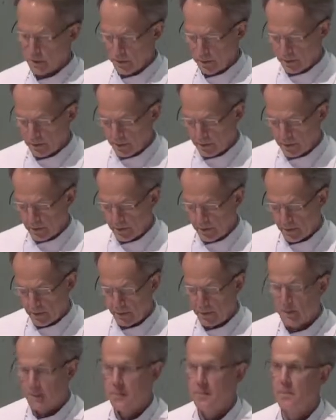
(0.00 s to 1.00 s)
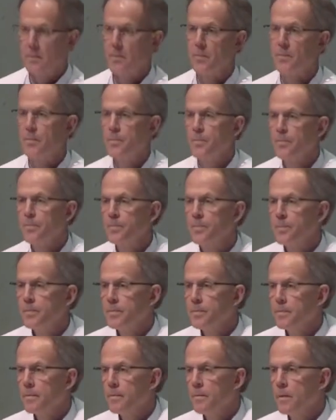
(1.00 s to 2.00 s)

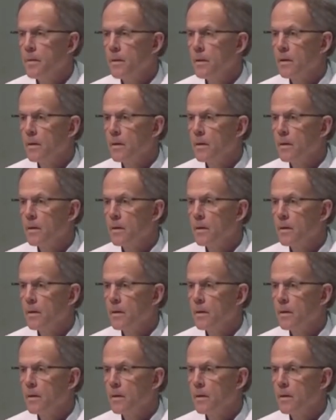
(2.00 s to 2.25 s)
[no speech]